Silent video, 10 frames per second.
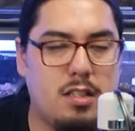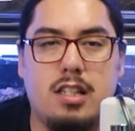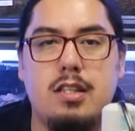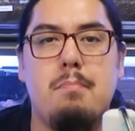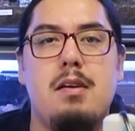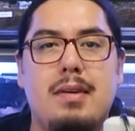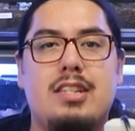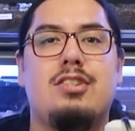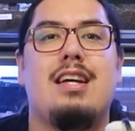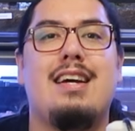is because it
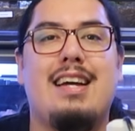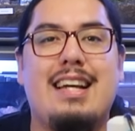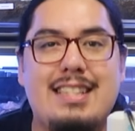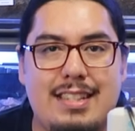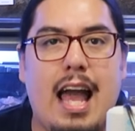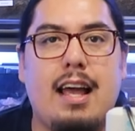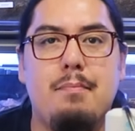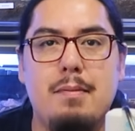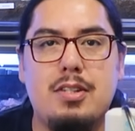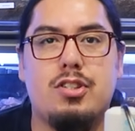mimics
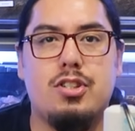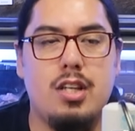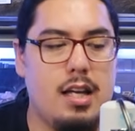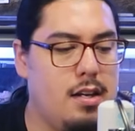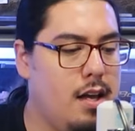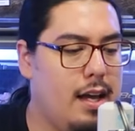the sun,